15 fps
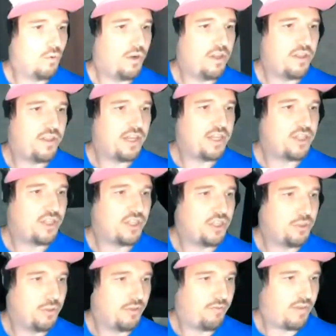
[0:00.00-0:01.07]
of the things you can
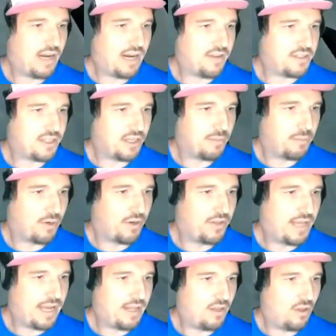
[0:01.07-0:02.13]
do with a fire that's going to burn
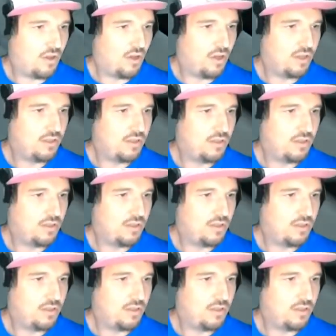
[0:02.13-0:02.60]
that long,